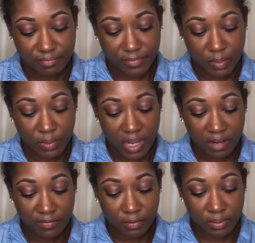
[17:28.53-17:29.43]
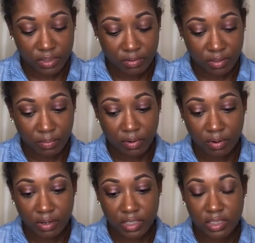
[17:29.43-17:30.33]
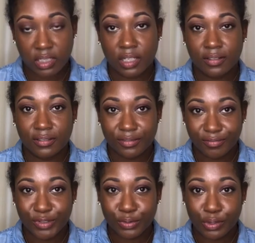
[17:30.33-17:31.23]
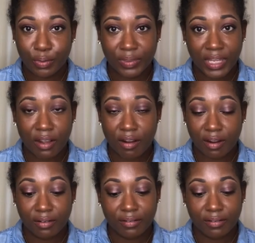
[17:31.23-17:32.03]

we got to focus on the priorities, and you know what they are.